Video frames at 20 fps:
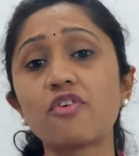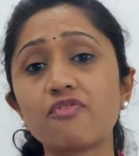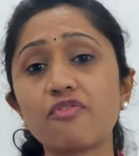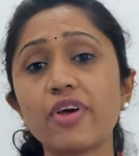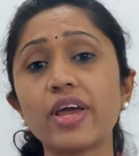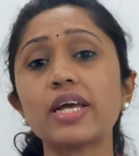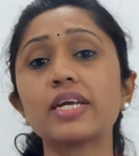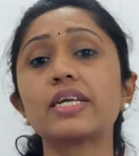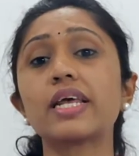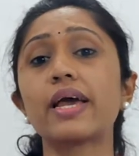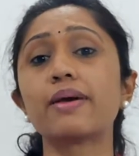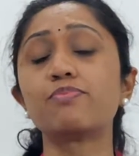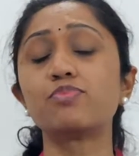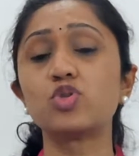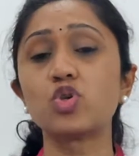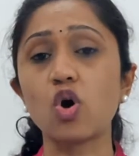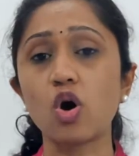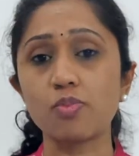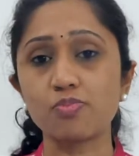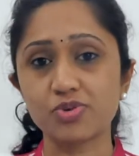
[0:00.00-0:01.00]
affect
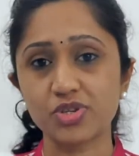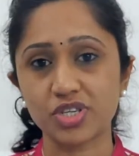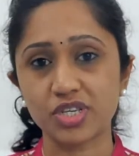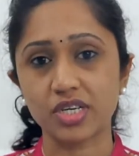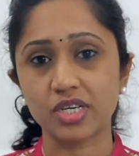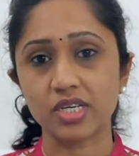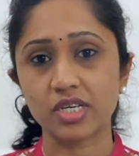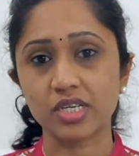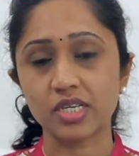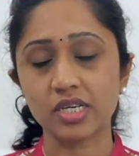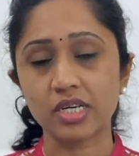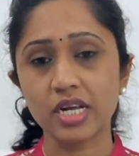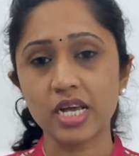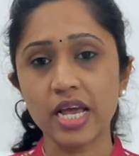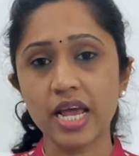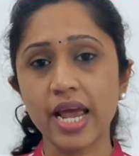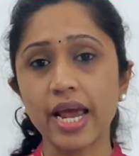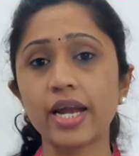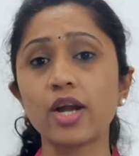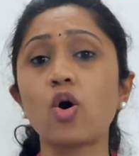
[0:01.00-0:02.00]
absorption
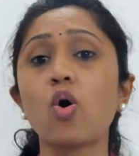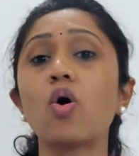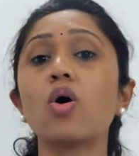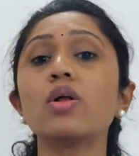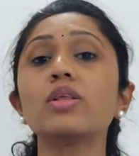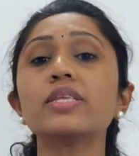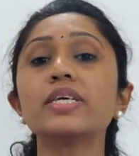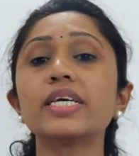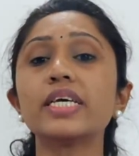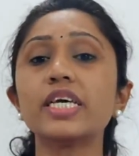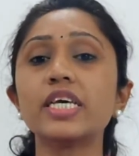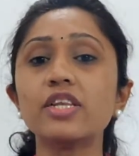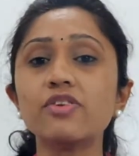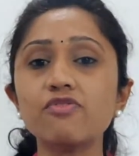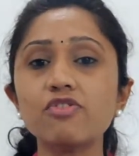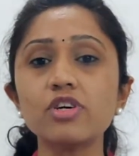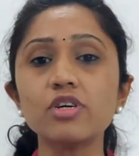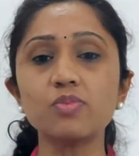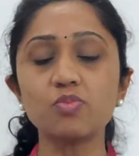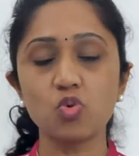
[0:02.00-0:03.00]
and all the
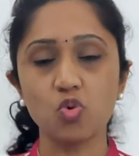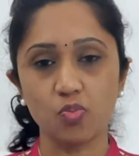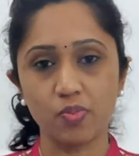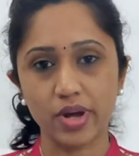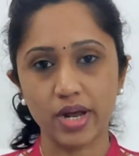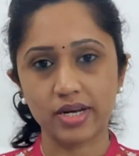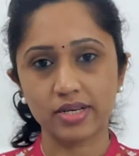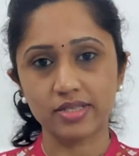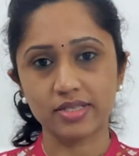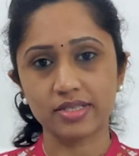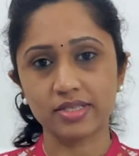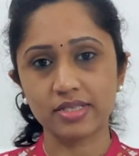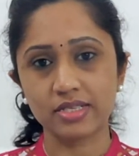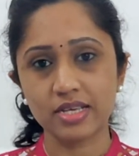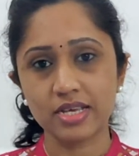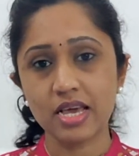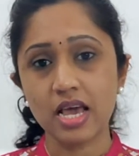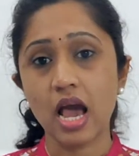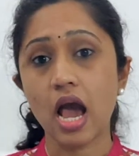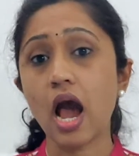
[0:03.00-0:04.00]
inward movements
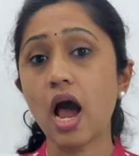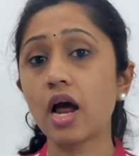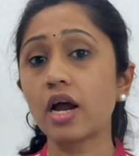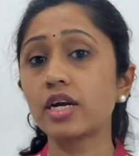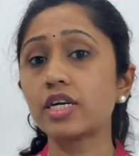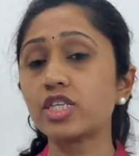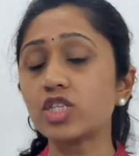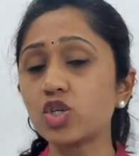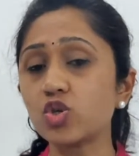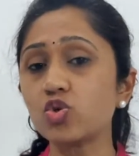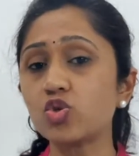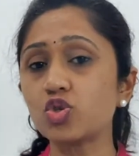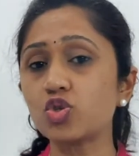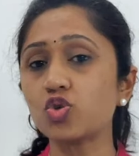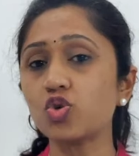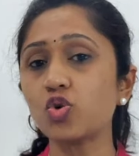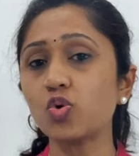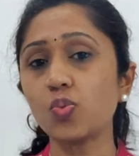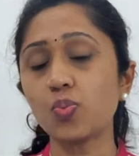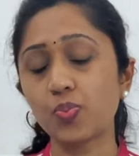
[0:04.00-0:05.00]
are due
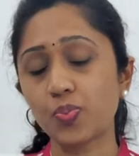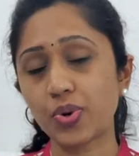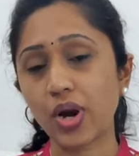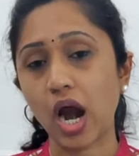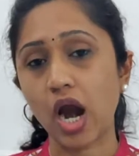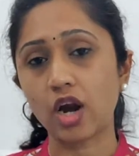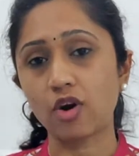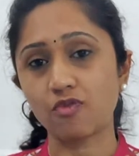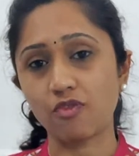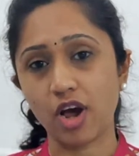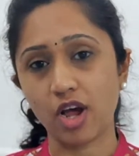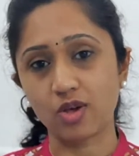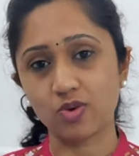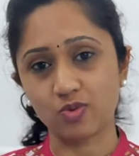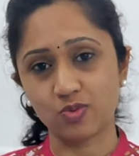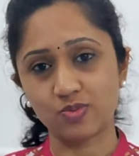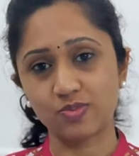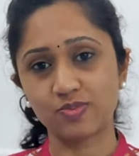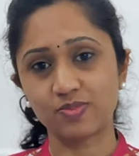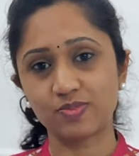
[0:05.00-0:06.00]
to Prana Vayu,
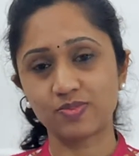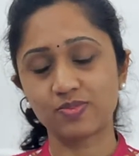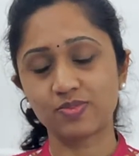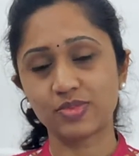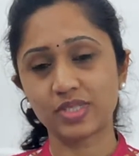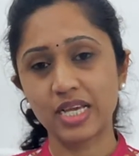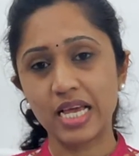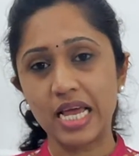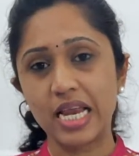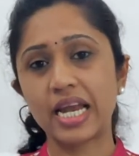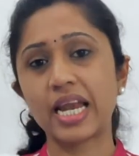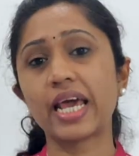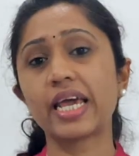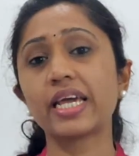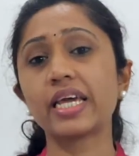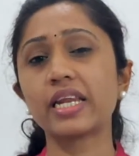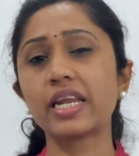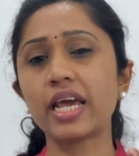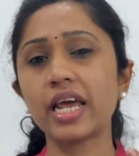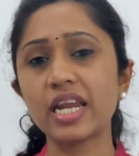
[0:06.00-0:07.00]
like
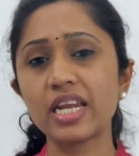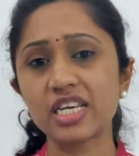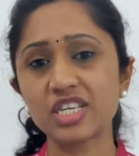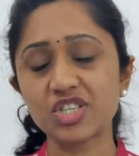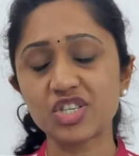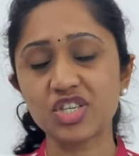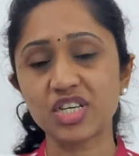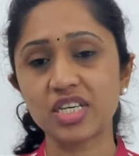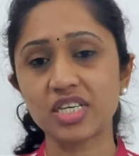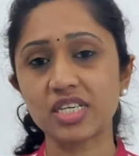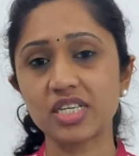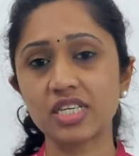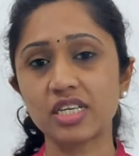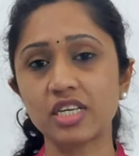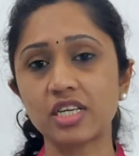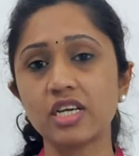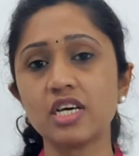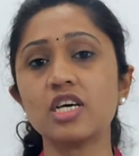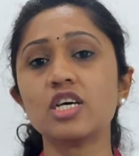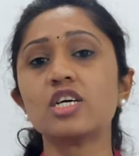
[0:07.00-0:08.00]
inhalation,
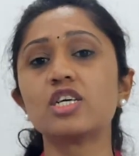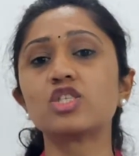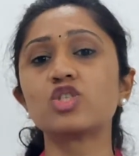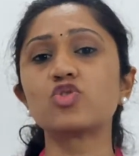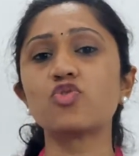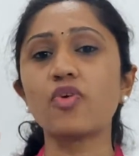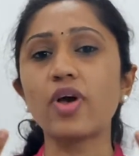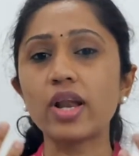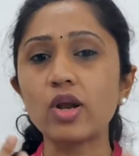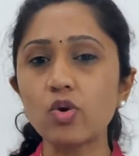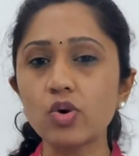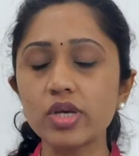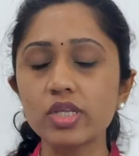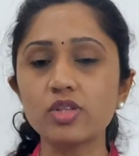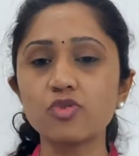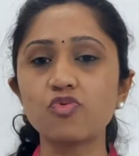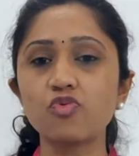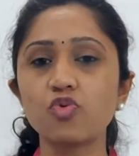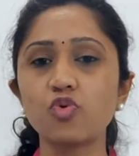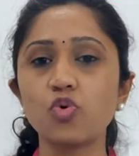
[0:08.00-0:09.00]
swallowing
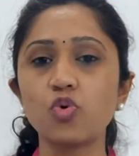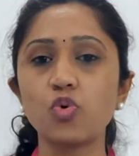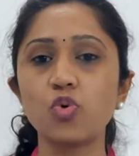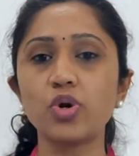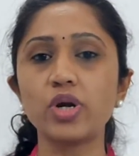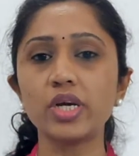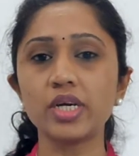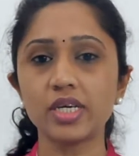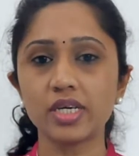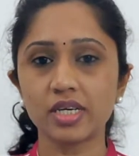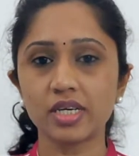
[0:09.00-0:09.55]
the food,